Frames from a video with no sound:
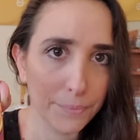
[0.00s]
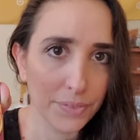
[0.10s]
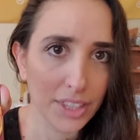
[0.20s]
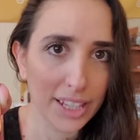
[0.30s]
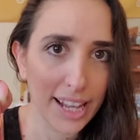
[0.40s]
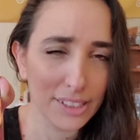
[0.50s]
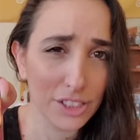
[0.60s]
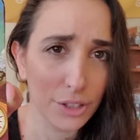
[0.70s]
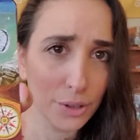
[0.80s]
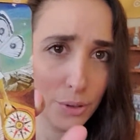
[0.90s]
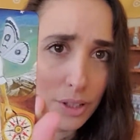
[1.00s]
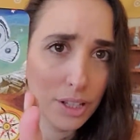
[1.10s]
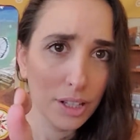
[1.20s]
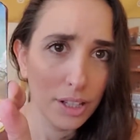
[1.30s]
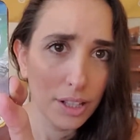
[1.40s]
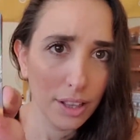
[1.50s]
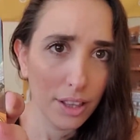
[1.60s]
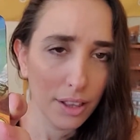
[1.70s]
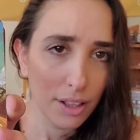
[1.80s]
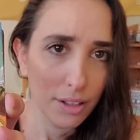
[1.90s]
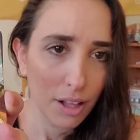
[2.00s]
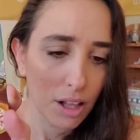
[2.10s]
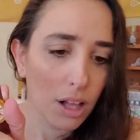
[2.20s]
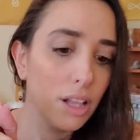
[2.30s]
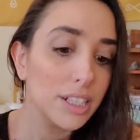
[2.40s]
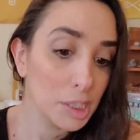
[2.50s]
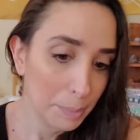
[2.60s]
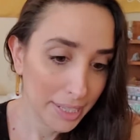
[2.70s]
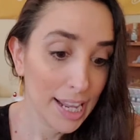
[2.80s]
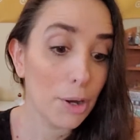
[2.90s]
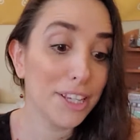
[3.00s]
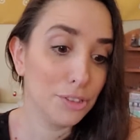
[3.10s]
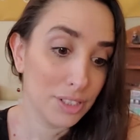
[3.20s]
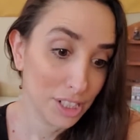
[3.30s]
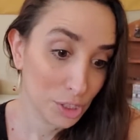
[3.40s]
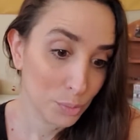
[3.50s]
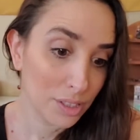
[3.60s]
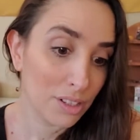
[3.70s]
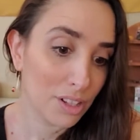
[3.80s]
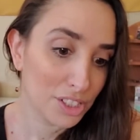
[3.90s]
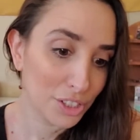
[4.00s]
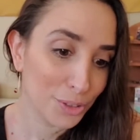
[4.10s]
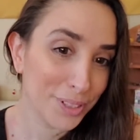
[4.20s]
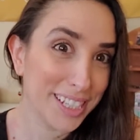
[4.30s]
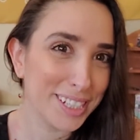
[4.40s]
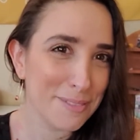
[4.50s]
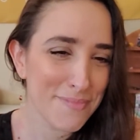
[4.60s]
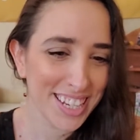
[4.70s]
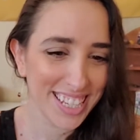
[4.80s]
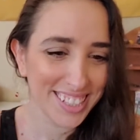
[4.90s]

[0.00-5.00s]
Yeah, so I'll explain how I use this one also in a minute.